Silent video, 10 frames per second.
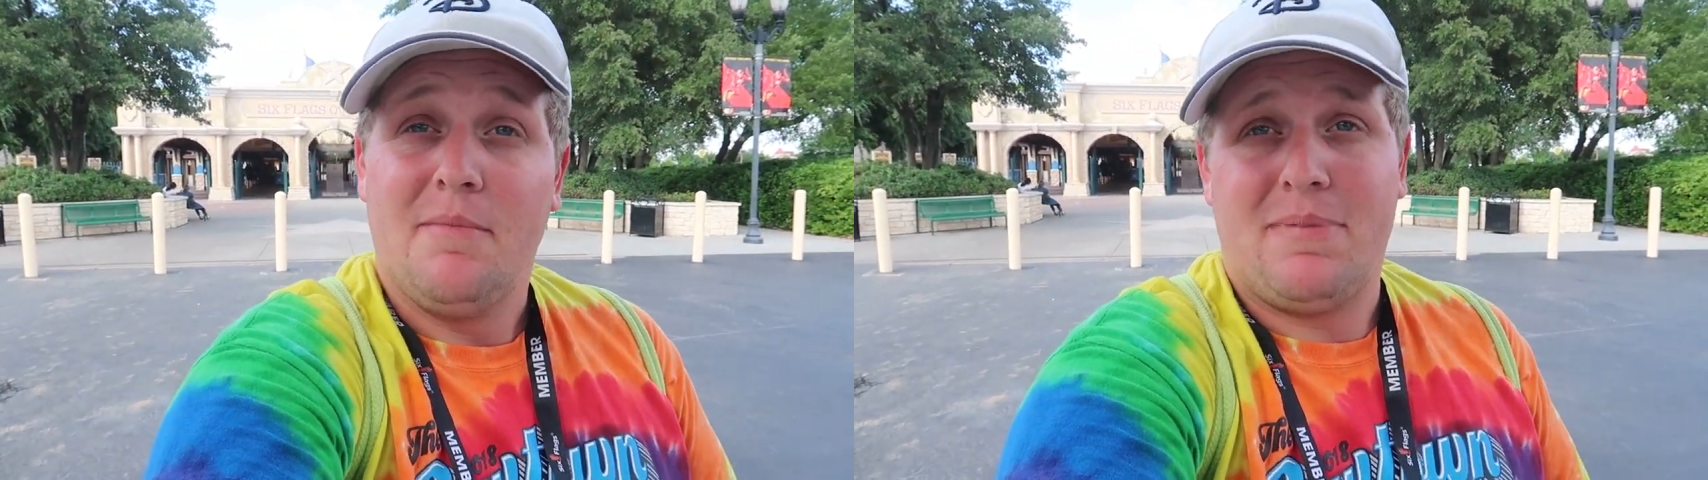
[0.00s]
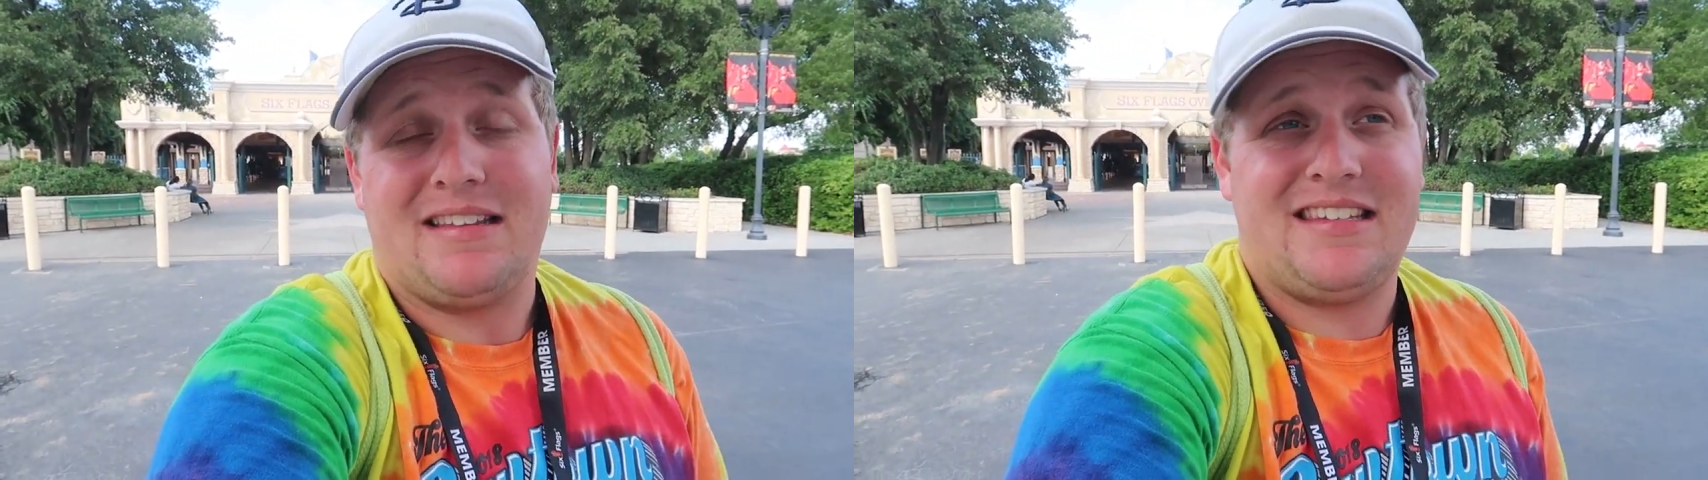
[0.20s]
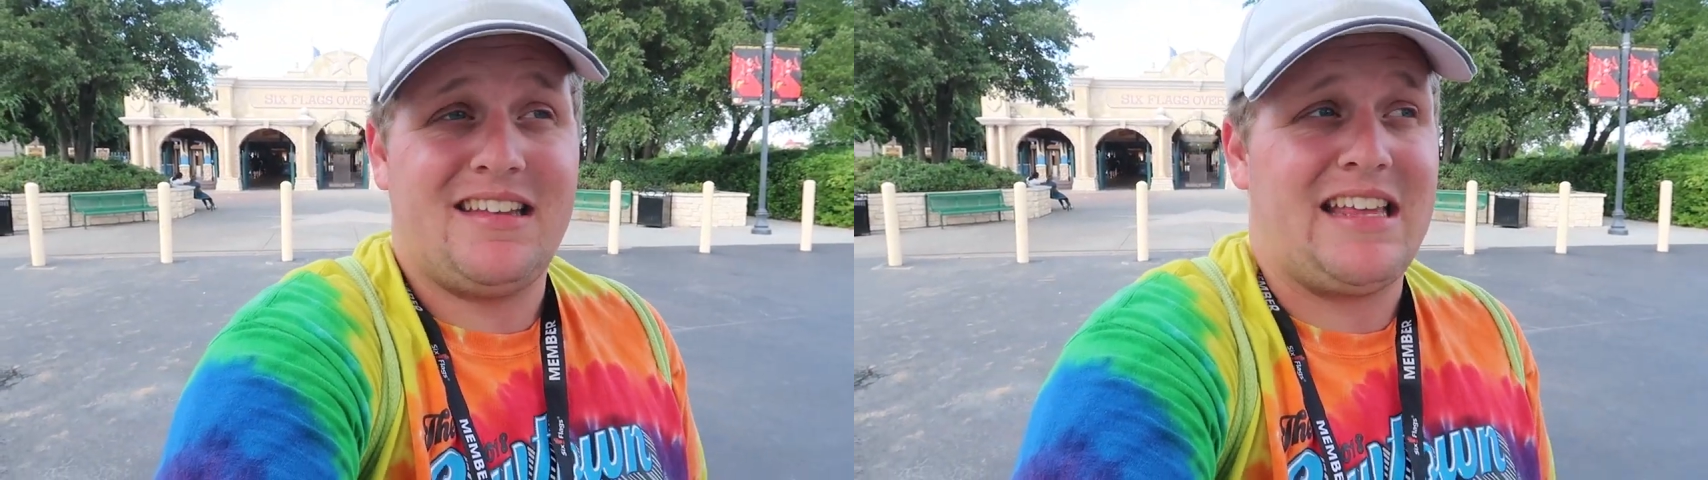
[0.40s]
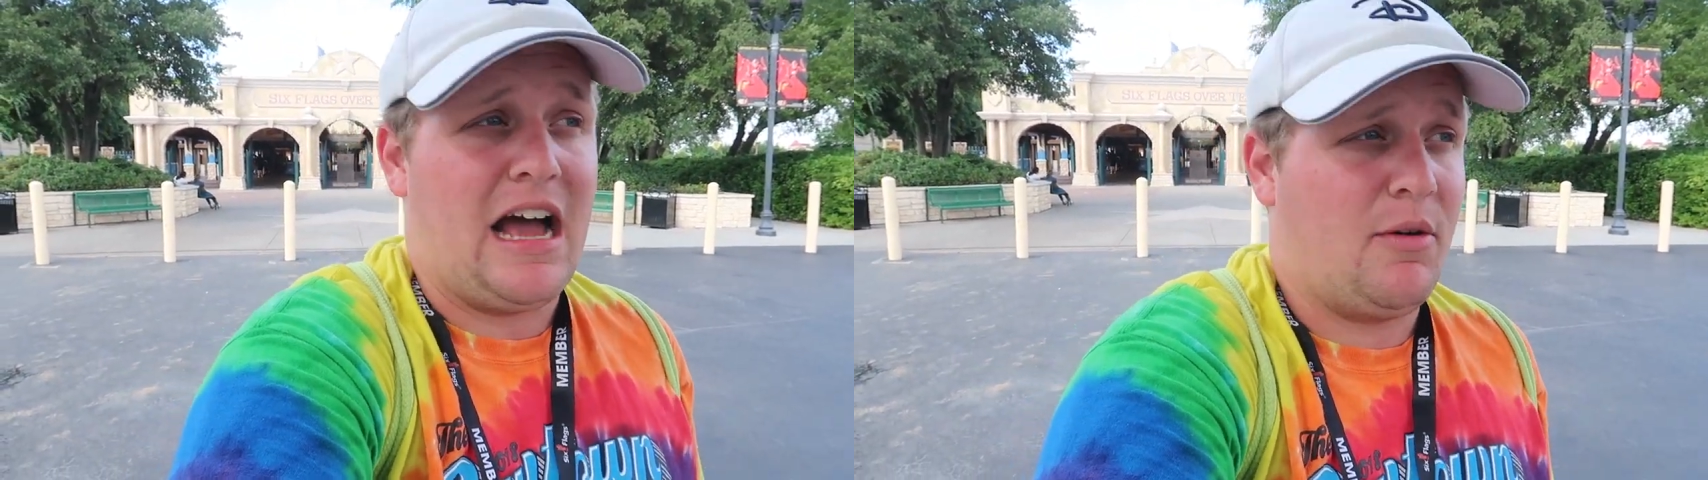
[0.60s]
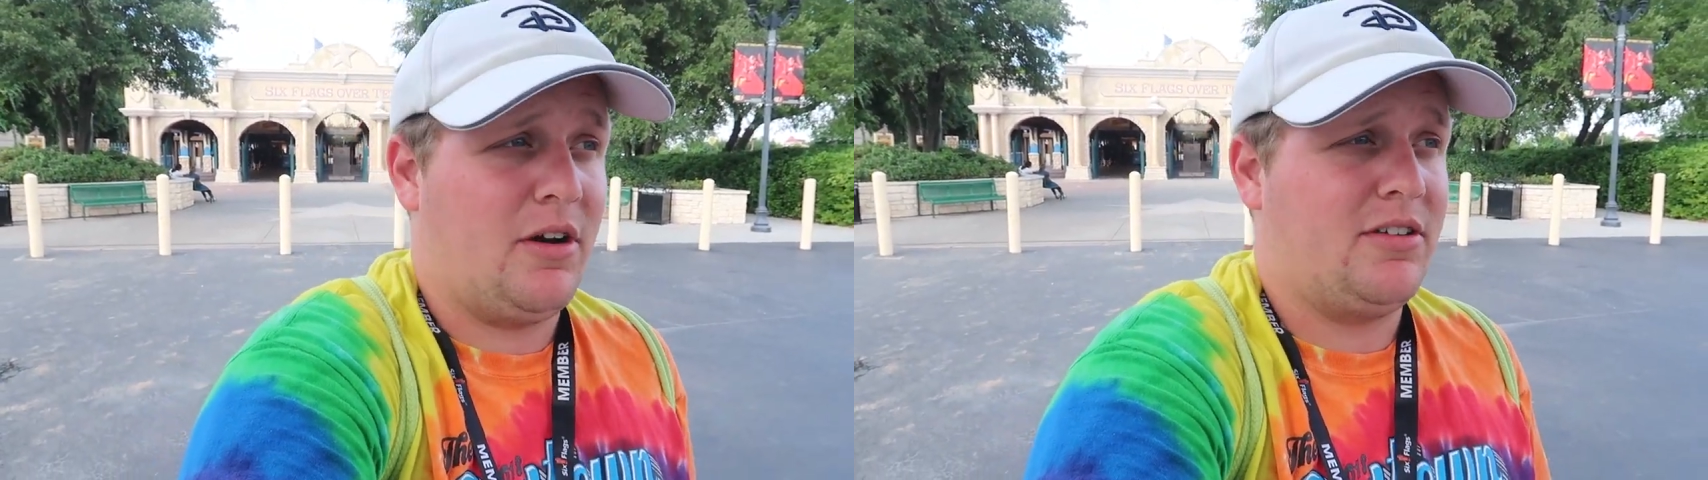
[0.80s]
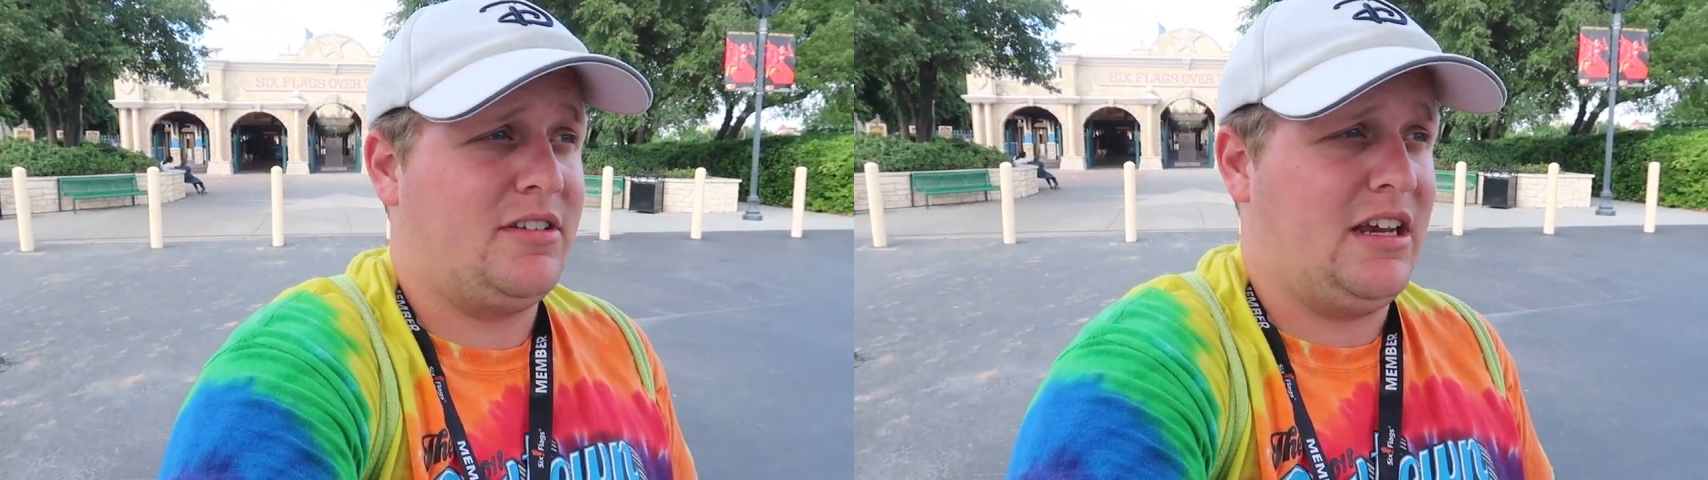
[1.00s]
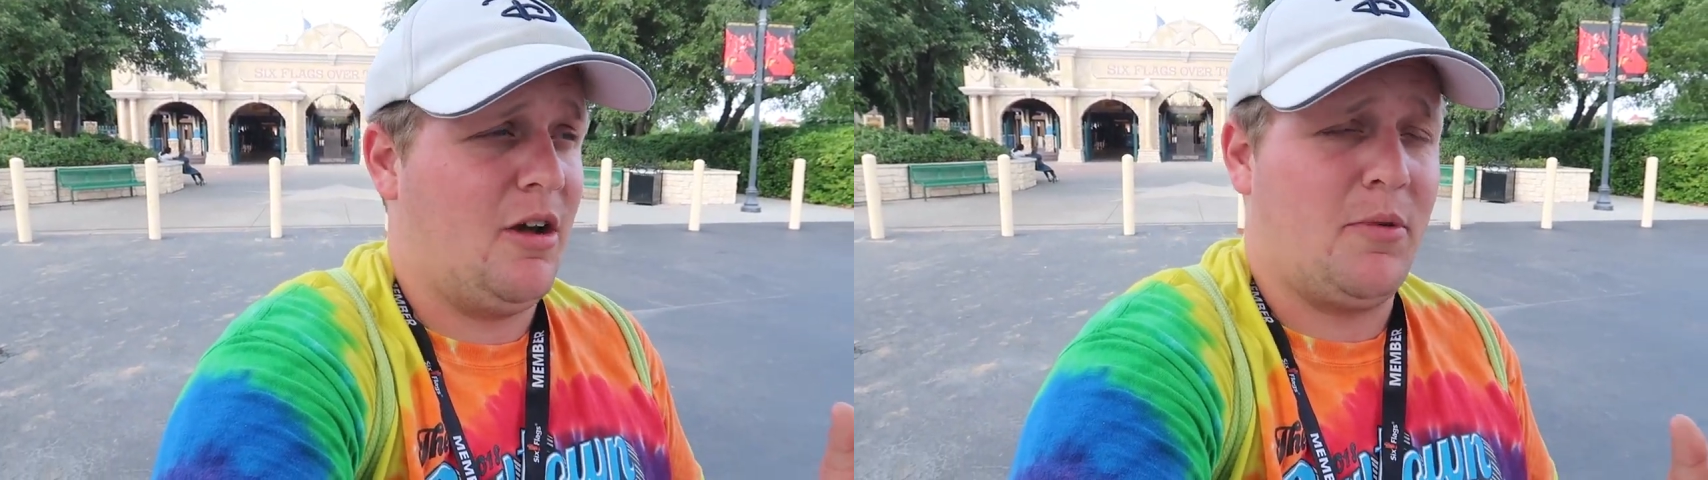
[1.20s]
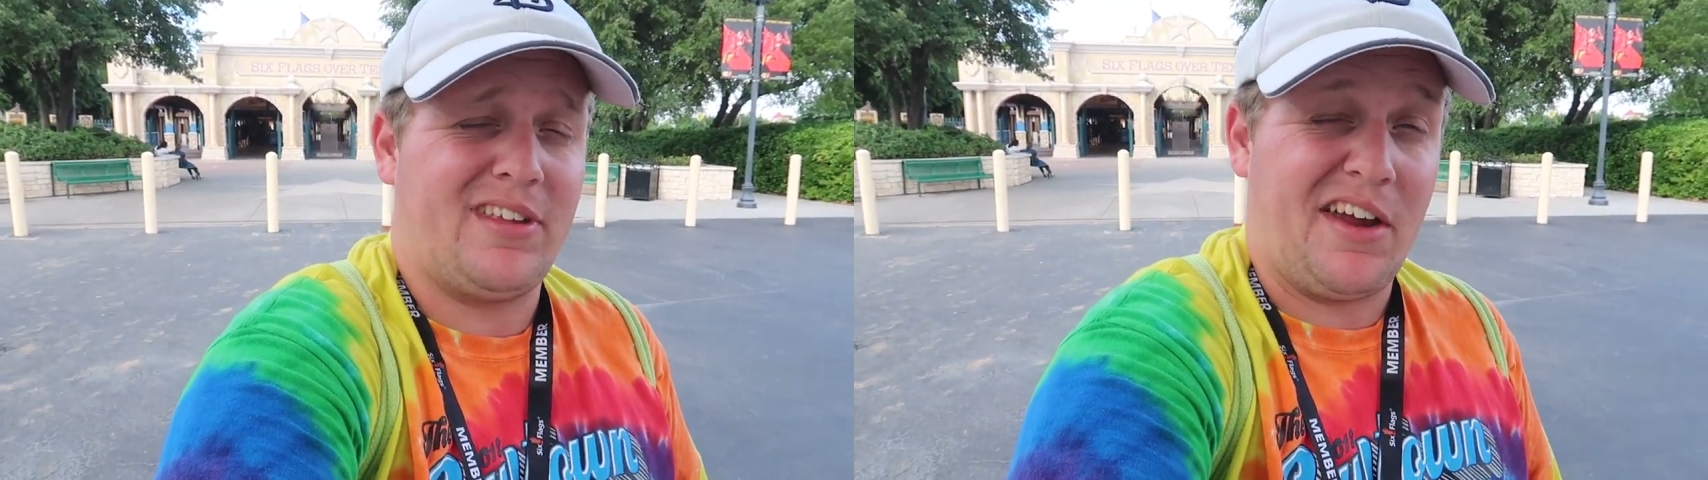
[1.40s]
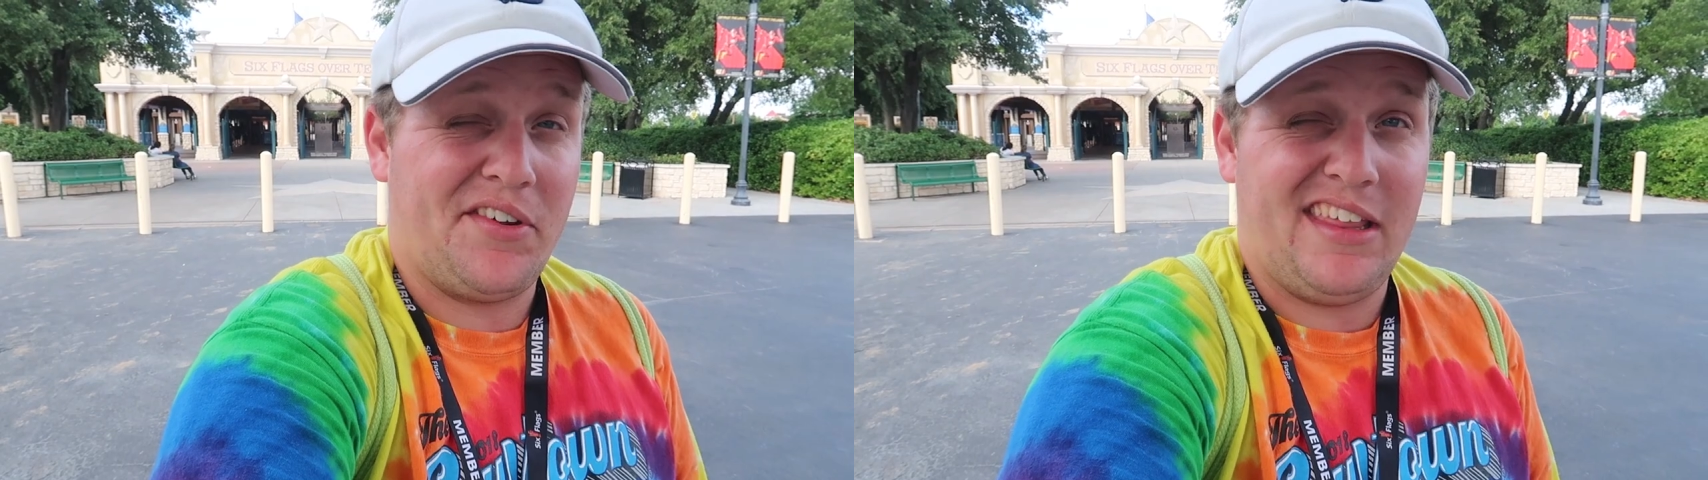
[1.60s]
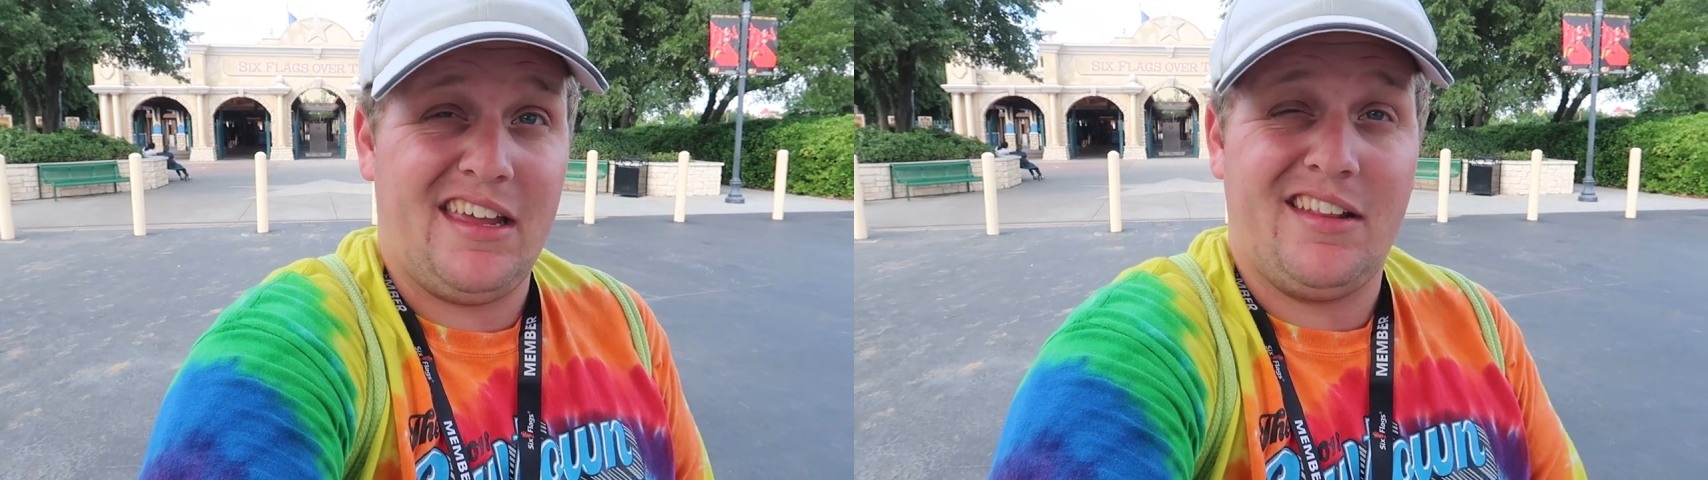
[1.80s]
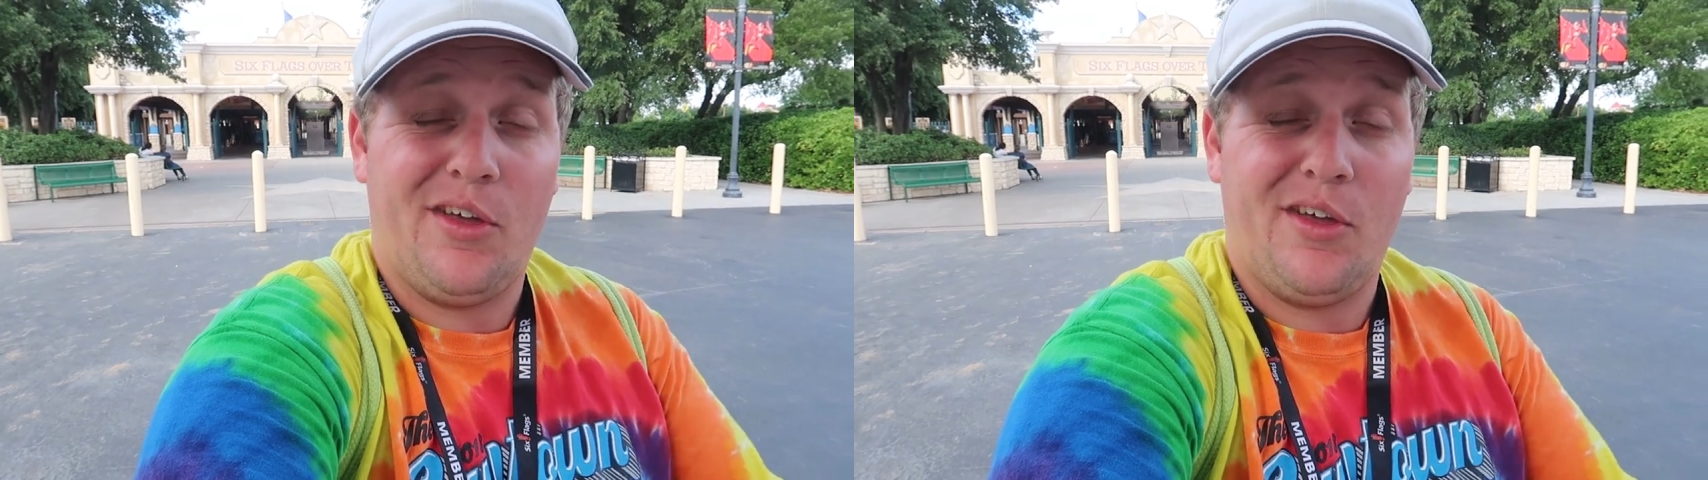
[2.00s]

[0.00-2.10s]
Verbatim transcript: About six hours, did almost everything.